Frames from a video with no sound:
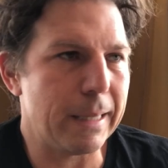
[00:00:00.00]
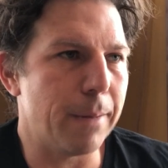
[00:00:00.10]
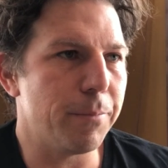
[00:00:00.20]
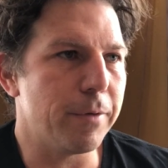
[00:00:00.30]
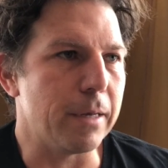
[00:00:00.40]

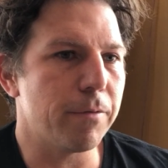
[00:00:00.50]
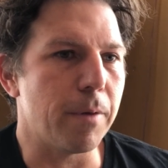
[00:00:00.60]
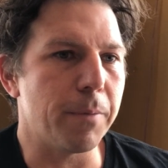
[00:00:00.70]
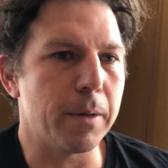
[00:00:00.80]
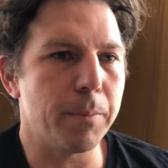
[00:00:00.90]
I'm seeing
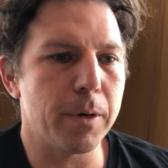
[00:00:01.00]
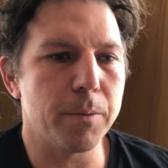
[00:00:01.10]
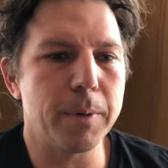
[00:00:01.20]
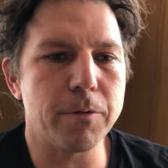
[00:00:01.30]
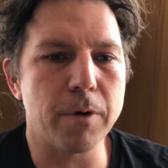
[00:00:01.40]
something bigger
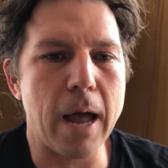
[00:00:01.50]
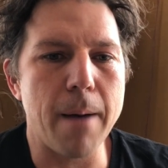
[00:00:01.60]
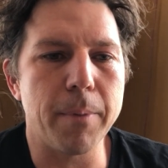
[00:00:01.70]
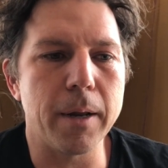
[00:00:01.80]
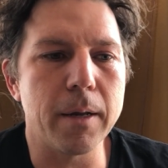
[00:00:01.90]
picture
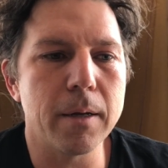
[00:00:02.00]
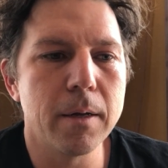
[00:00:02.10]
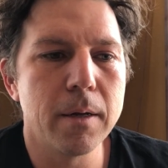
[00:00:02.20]
happening.